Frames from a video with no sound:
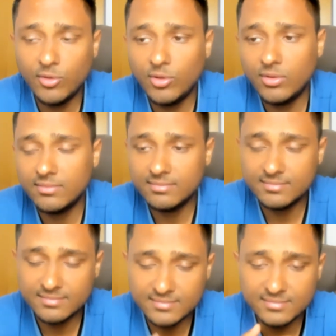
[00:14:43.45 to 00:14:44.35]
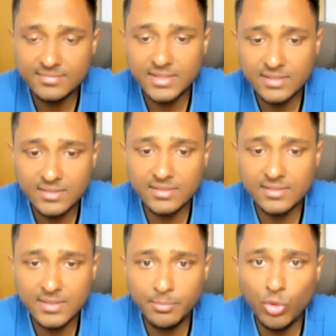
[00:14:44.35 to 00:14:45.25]
Or
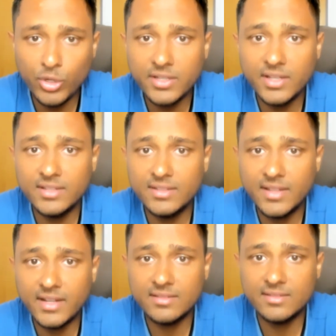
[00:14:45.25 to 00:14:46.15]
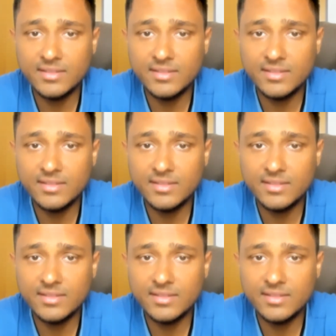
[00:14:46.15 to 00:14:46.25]
the point here is that